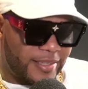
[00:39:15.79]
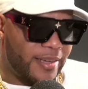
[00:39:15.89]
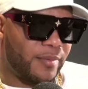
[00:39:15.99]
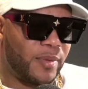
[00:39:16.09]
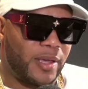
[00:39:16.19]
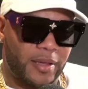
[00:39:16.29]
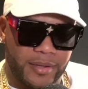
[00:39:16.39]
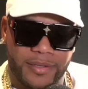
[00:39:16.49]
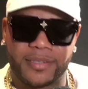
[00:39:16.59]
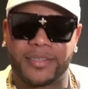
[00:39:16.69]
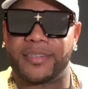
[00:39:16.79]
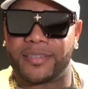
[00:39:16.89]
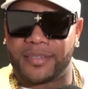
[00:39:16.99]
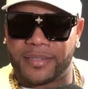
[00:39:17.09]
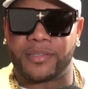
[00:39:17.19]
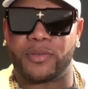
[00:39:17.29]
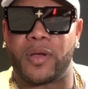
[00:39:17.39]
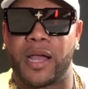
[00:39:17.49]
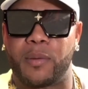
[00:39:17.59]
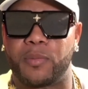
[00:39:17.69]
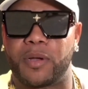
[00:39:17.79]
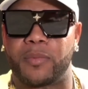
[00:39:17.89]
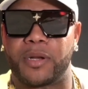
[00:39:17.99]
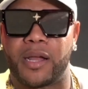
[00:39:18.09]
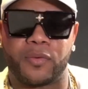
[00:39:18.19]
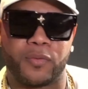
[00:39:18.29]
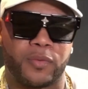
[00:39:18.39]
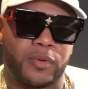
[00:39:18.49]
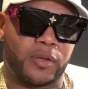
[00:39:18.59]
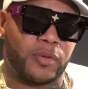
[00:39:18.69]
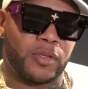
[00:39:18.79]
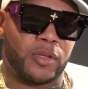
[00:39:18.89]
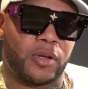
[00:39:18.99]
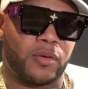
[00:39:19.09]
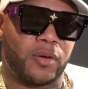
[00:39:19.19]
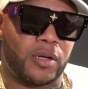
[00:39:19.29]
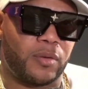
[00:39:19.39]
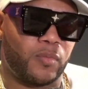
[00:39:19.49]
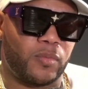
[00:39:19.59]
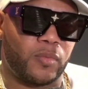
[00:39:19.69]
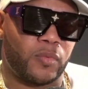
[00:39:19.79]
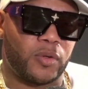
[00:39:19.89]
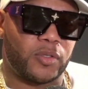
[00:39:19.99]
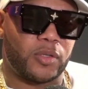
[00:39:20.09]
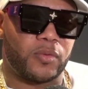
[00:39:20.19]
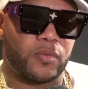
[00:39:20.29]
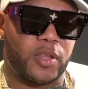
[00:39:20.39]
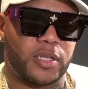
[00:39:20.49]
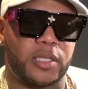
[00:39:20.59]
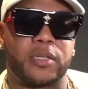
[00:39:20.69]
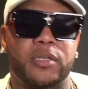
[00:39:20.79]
man. New album coming out, you know, real soon. Just still in the